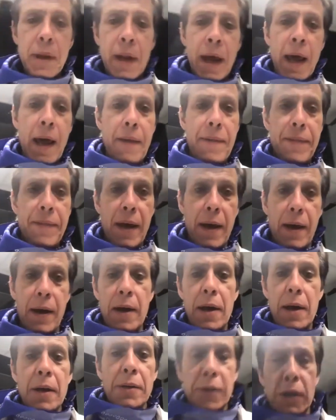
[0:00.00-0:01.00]
And
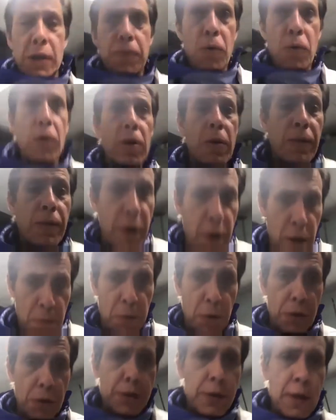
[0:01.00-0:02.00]
these fungal
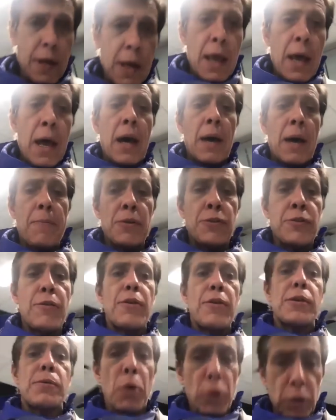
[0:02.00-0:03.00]
variables, they
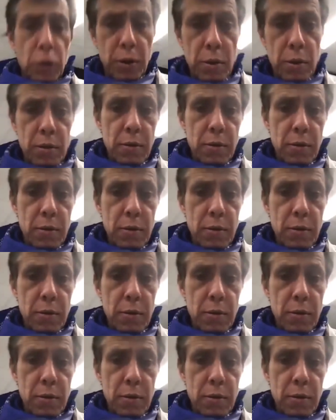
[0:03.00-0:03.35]
respond